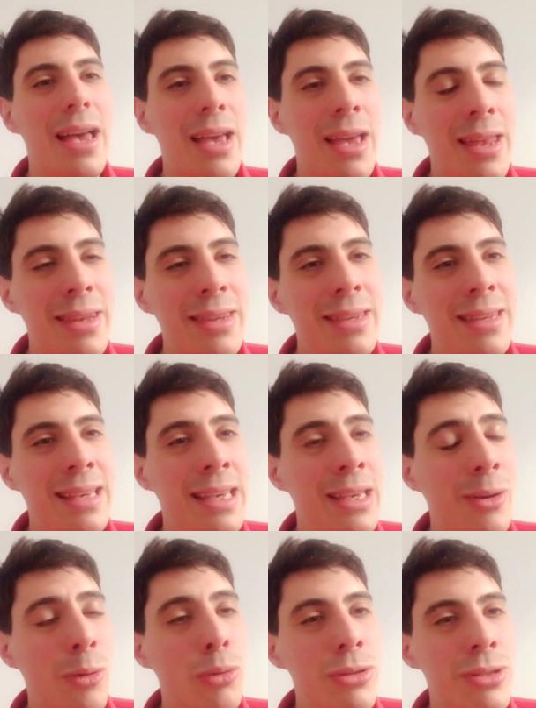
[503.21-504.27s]
And
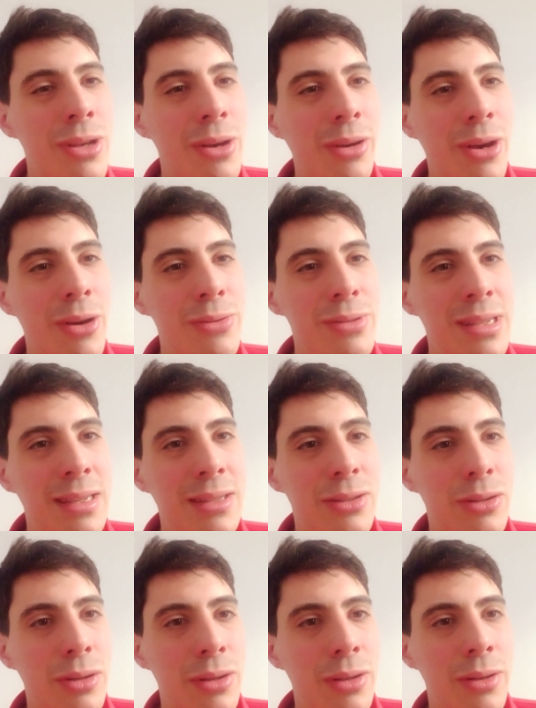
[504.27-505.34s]
he also goes
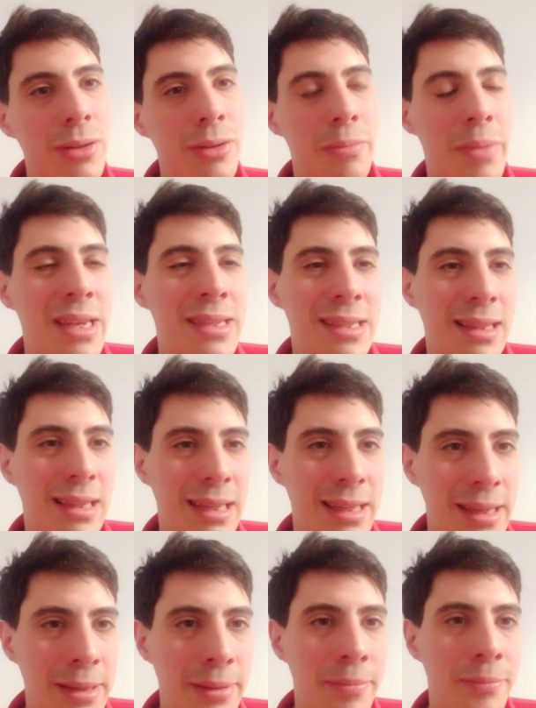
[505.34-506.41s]
into
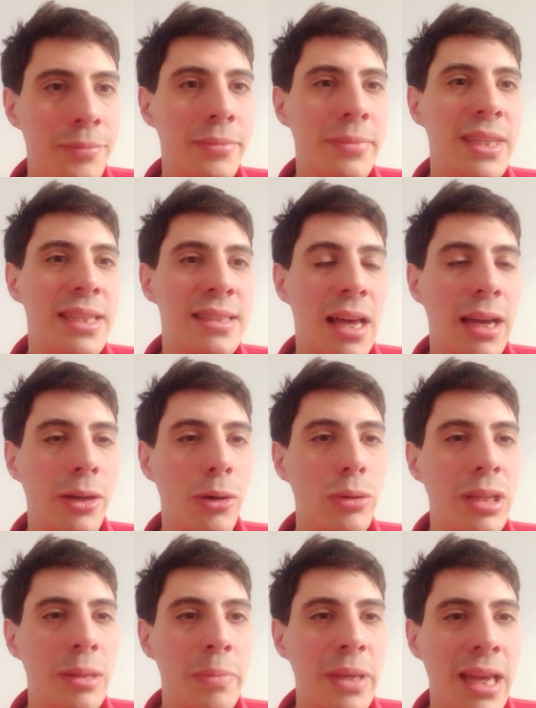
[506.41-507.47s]
basically
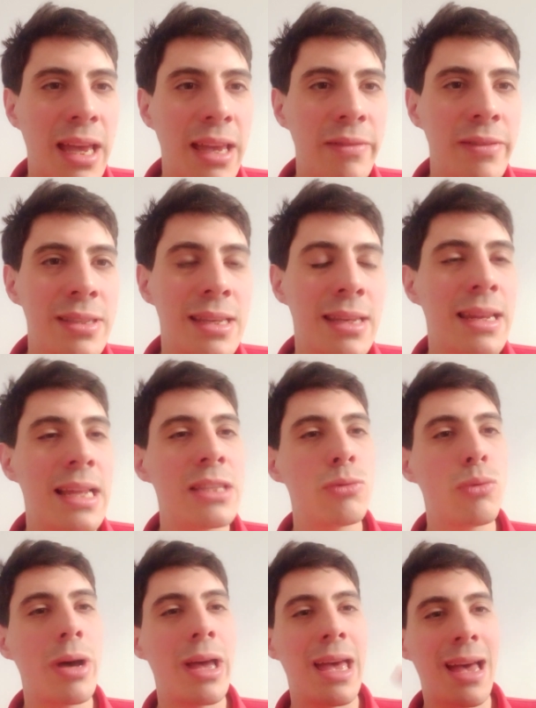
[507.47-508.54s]
psychotic behaviors, and
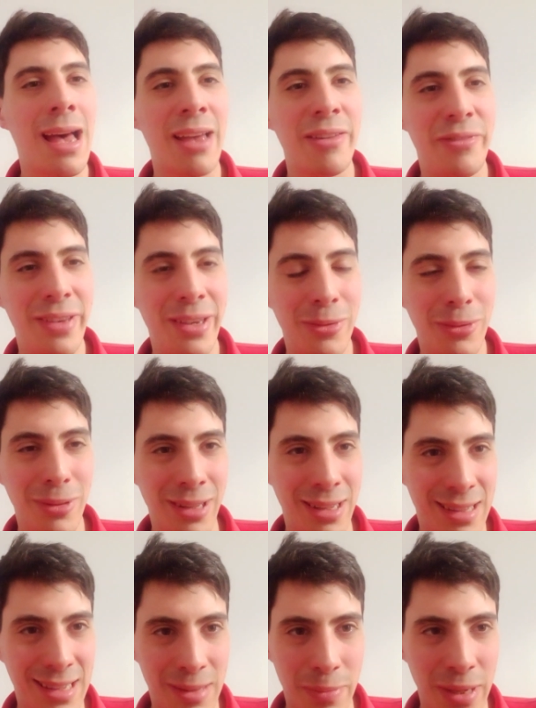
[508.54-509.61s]
that's where I feel
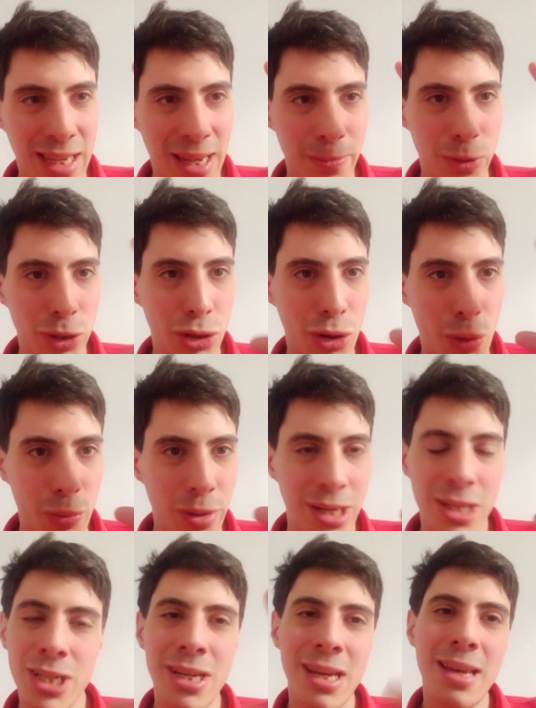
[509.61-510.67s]
that it becomes so
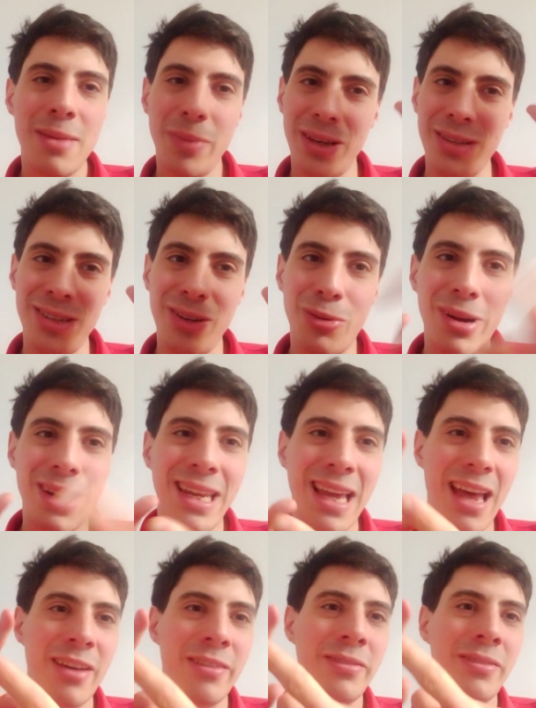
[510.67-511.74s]
rich because you already
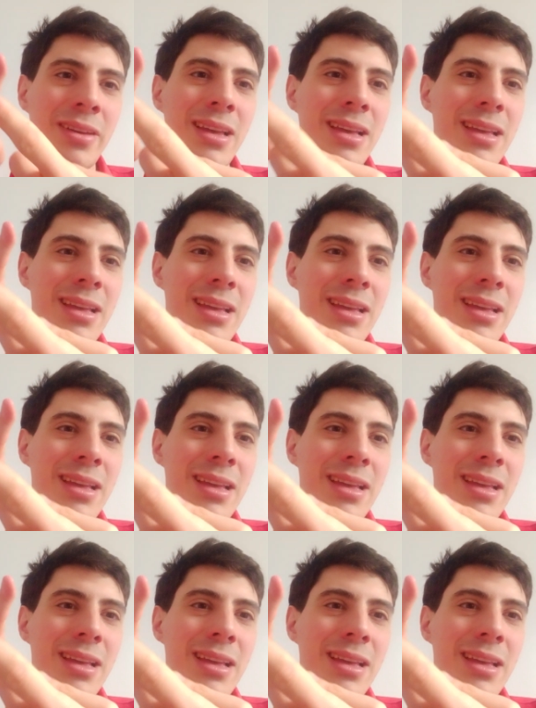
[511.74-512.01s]
have